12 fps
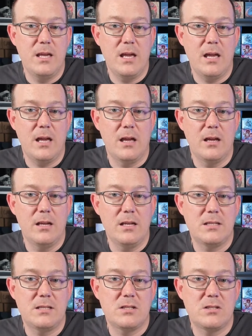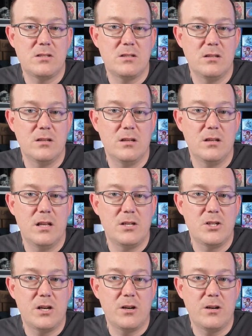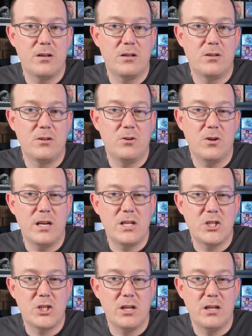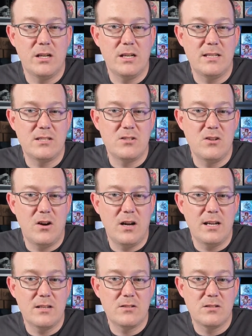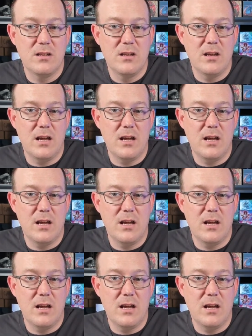Yeah, it's legendary creature. It's nice.